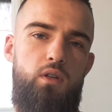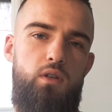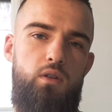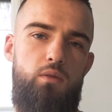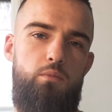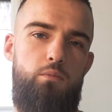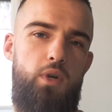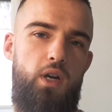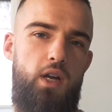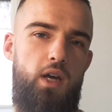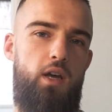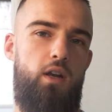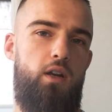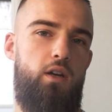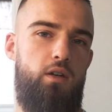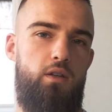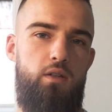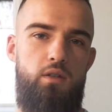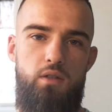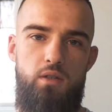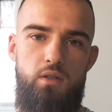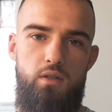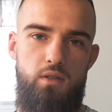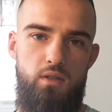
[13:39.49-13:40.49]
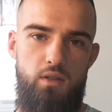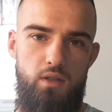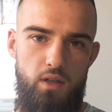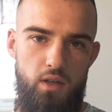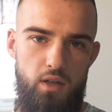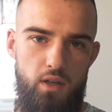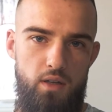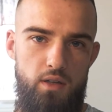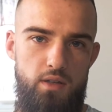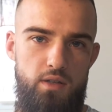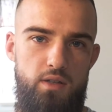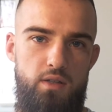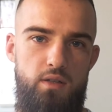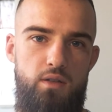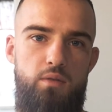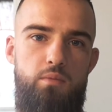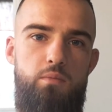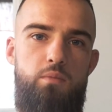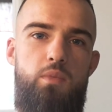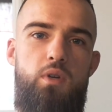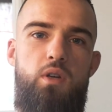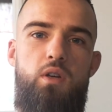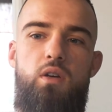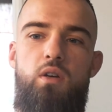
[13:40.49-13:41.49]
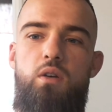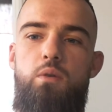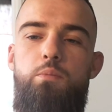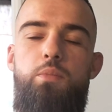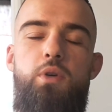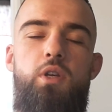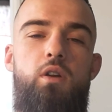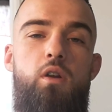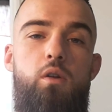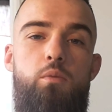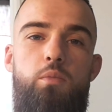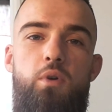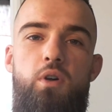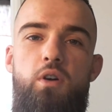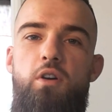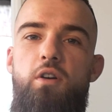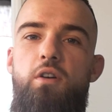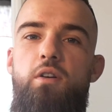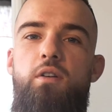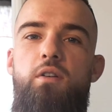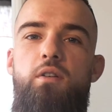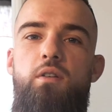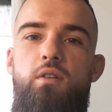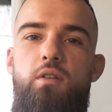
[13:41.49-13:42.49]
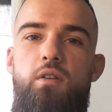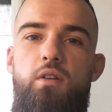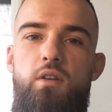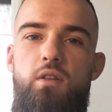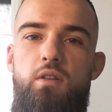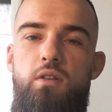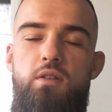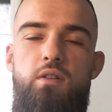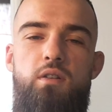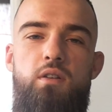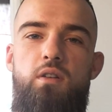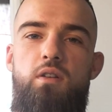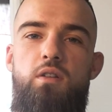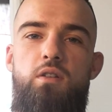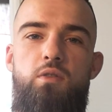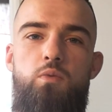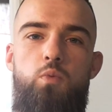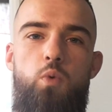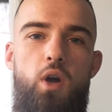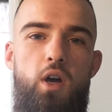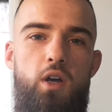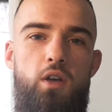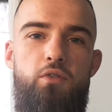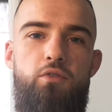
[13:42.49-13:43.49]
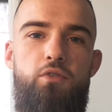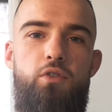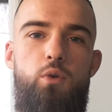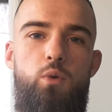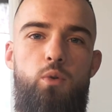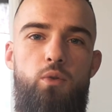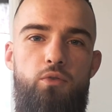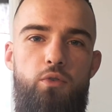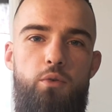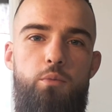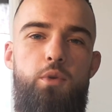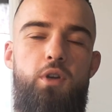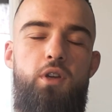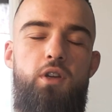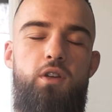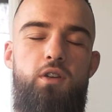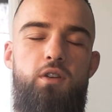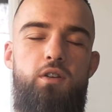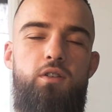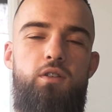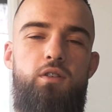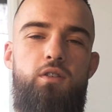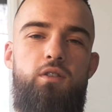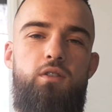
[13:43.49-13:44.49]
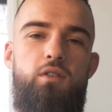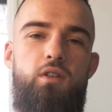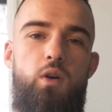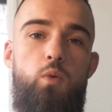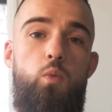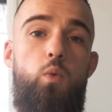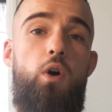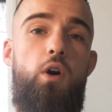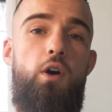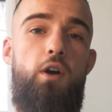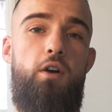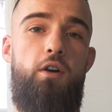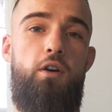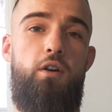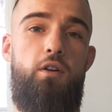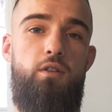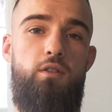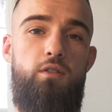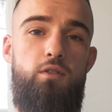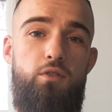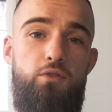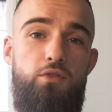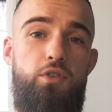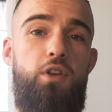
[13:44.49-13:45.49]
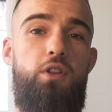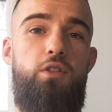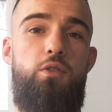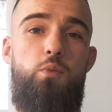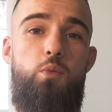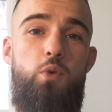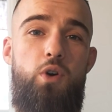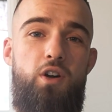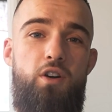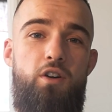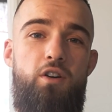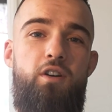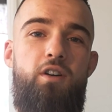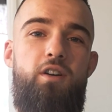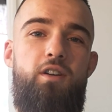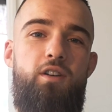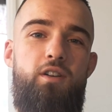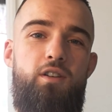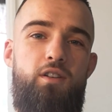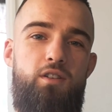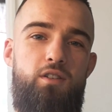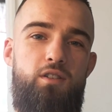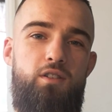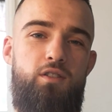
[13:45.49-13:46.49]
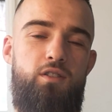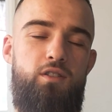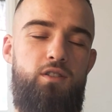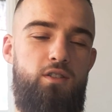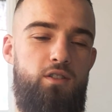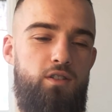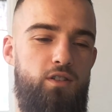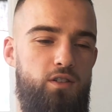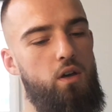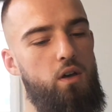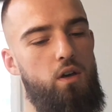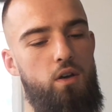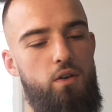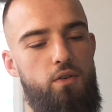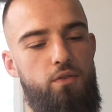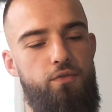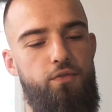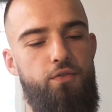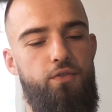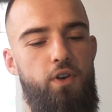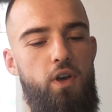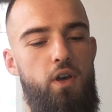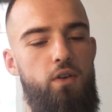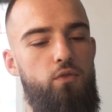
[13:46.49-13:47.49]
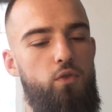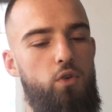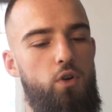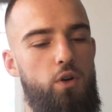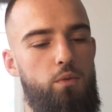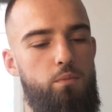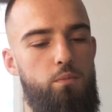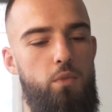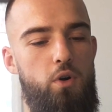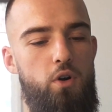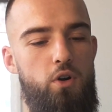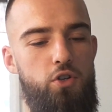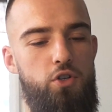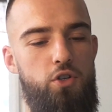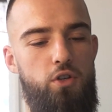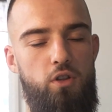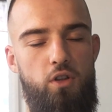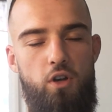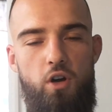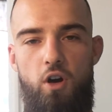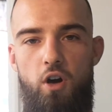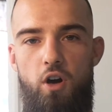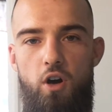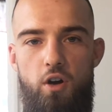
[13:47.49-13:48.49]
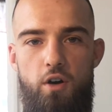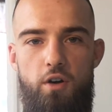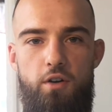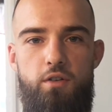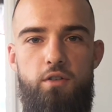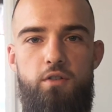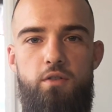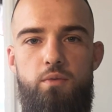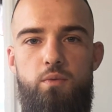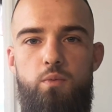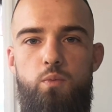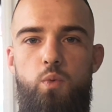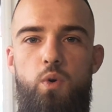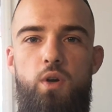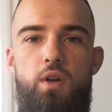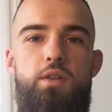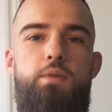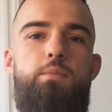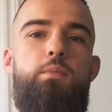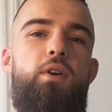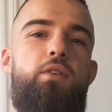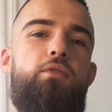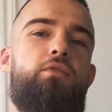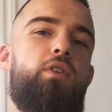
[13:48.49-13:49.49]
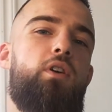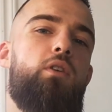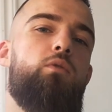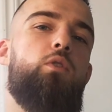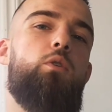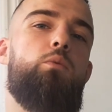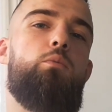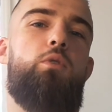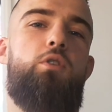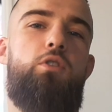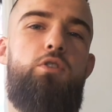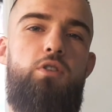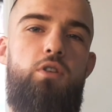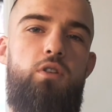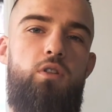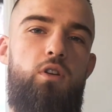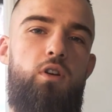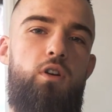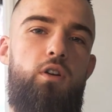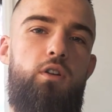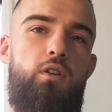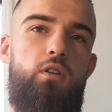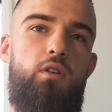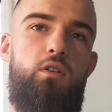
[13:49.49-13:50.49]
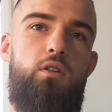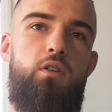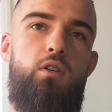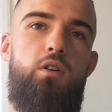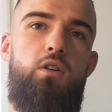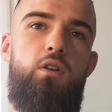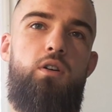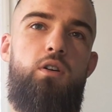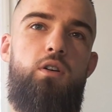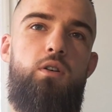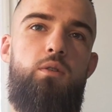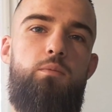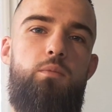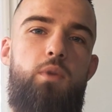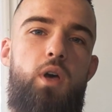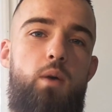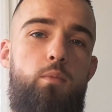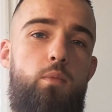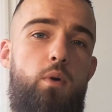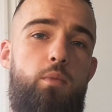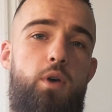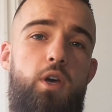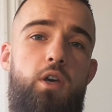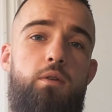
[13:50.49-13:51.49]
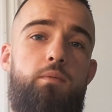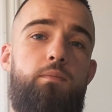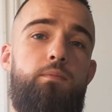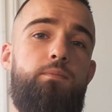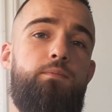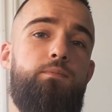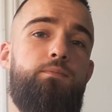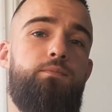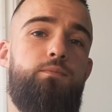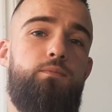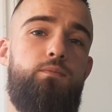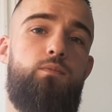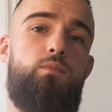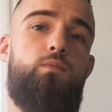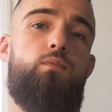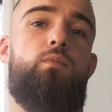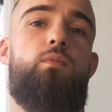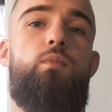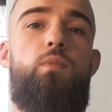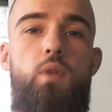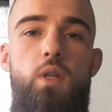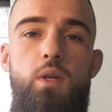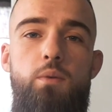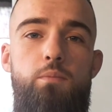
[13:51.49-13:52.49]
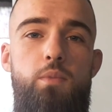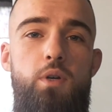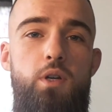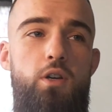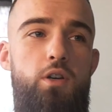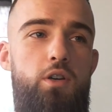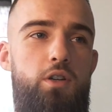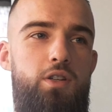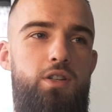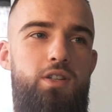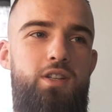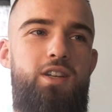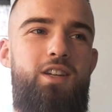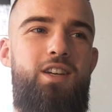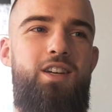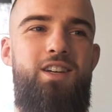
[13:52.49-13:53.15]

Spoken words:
banana, and some peanut butter. It's rocket fuel for me, and water. Don't forget the water. Favorite martial art. What is my favorite martial art? MMA, because